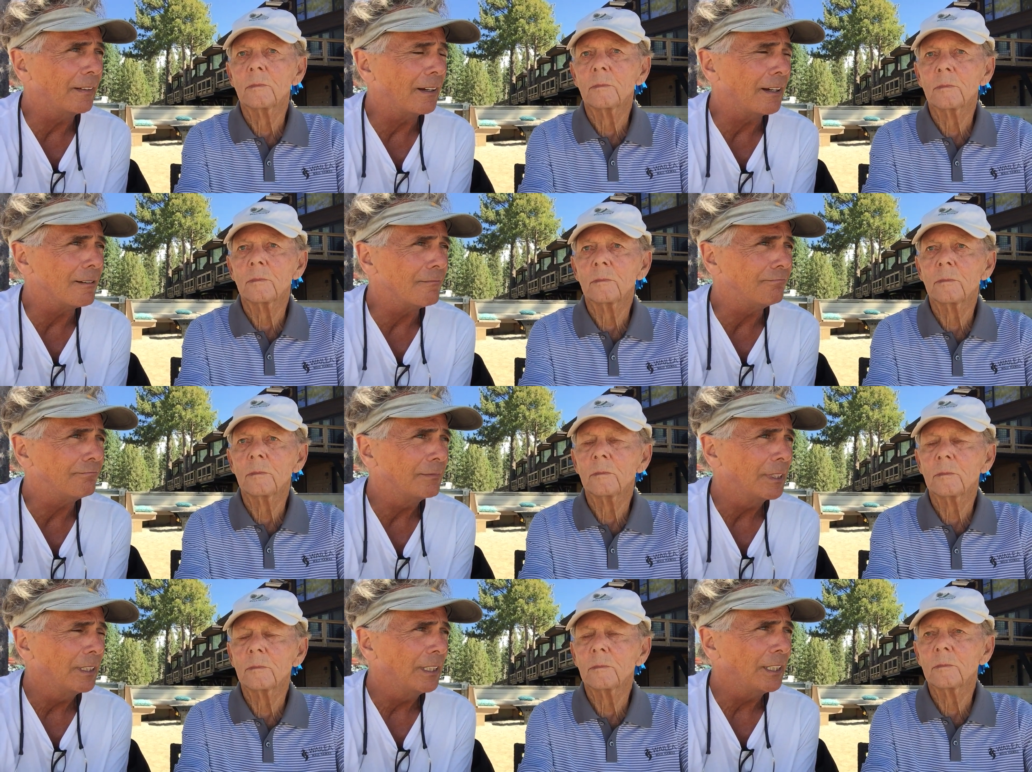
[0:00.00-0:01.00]
Speaker 1: Um,
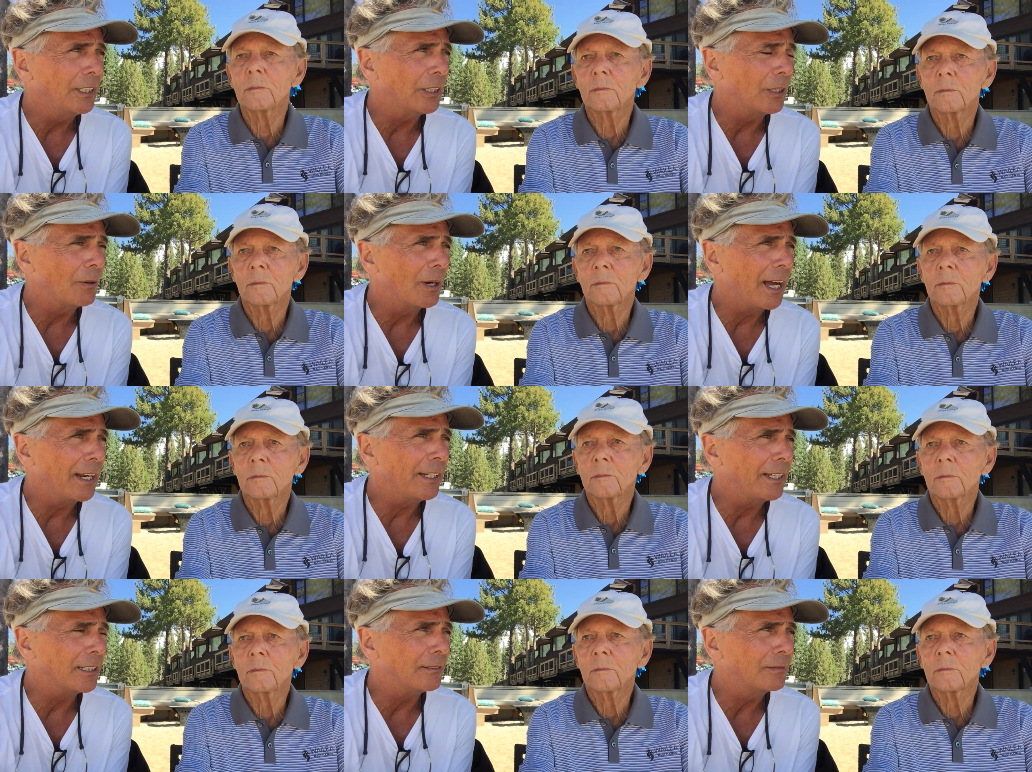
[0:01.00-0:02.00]
you know, how do
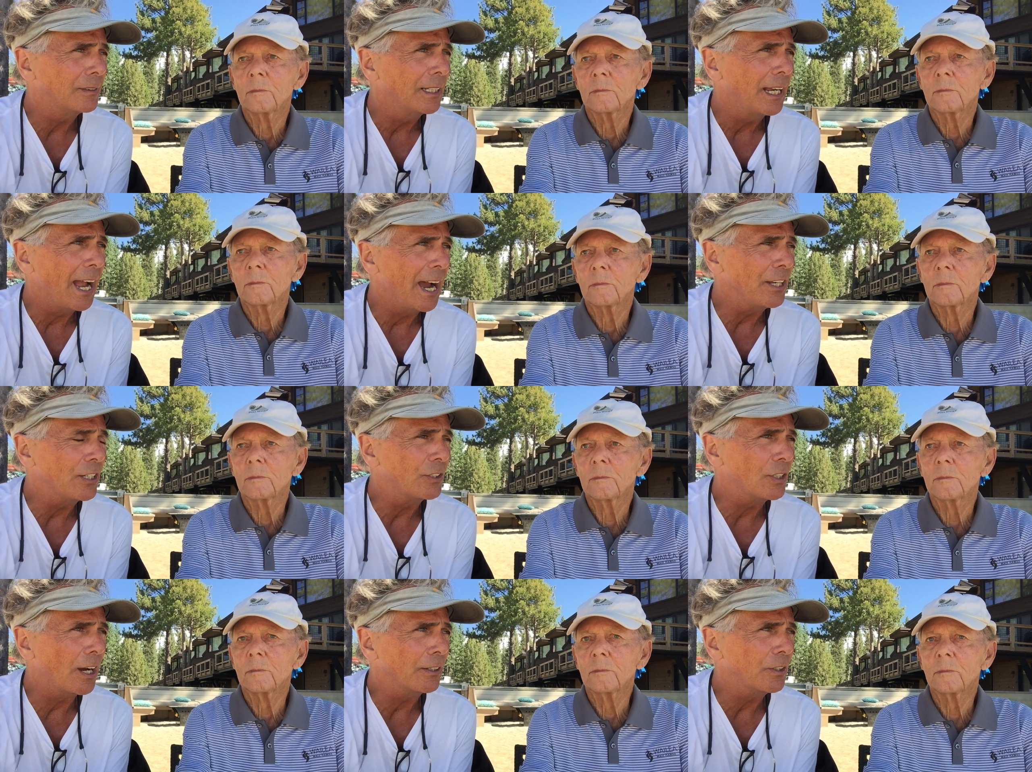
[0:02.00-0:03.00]
you how do you
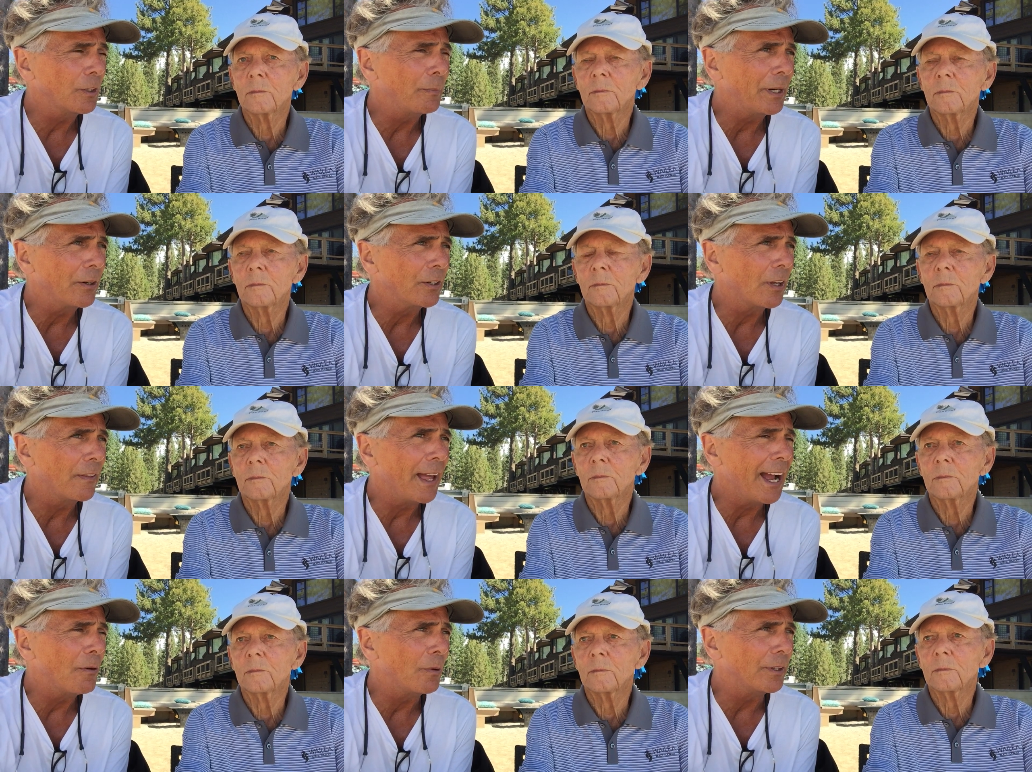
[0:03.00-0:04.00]
talk to the parent on
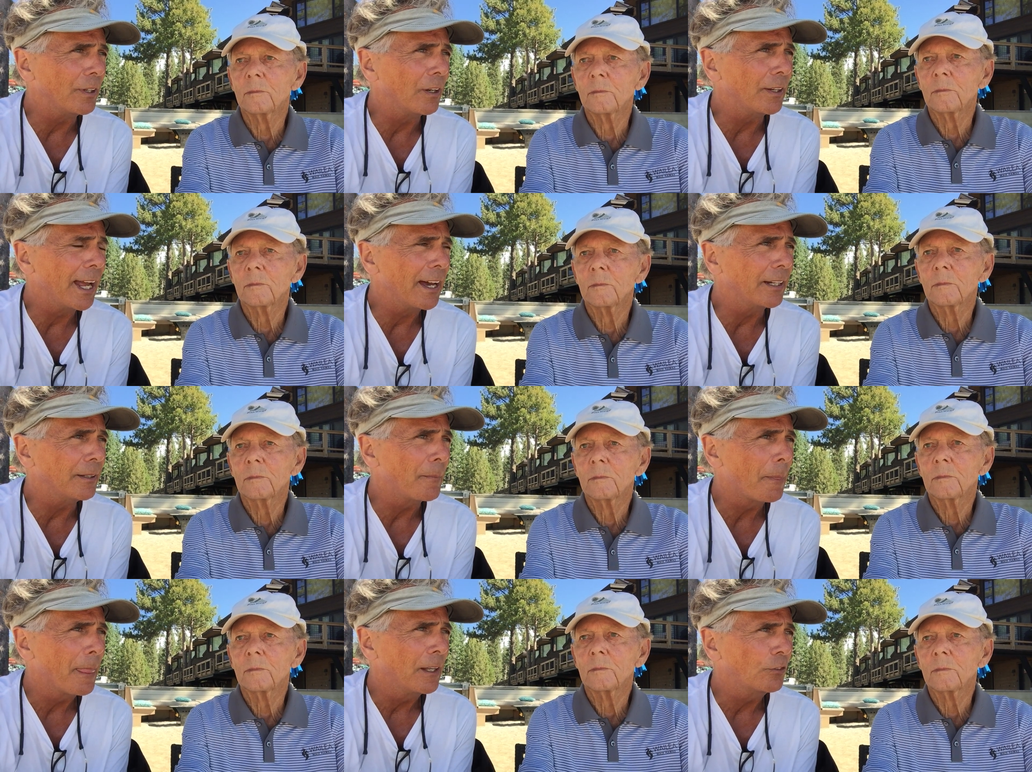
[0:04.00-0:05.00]
that one on how to
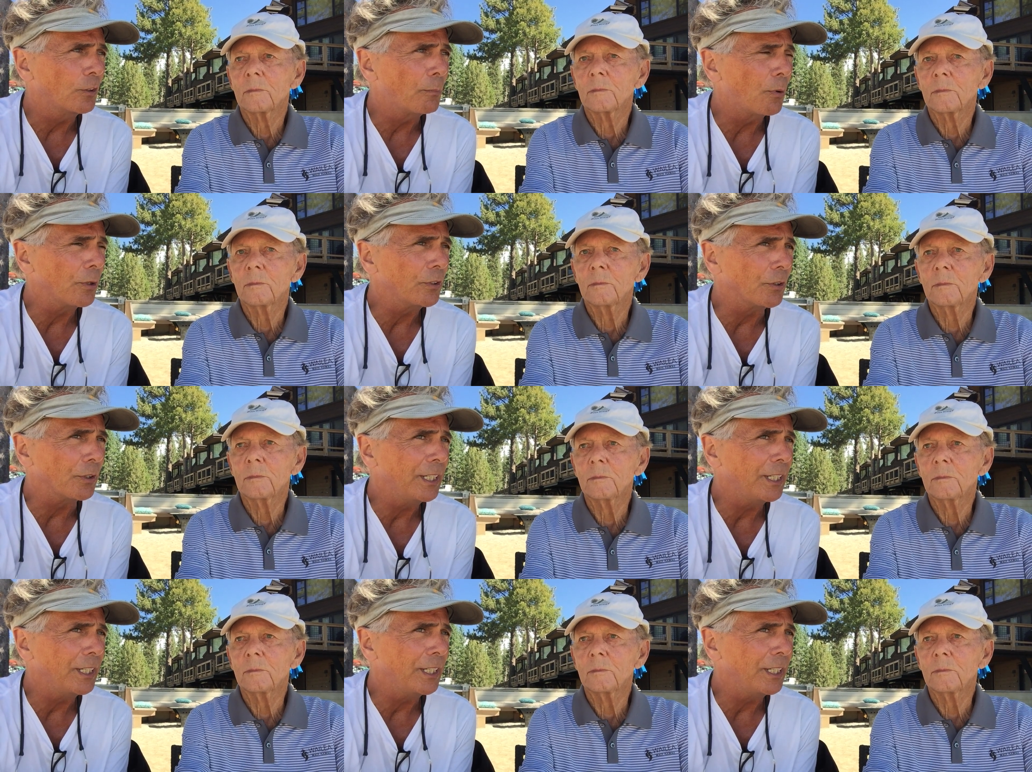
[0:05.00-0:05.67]
support their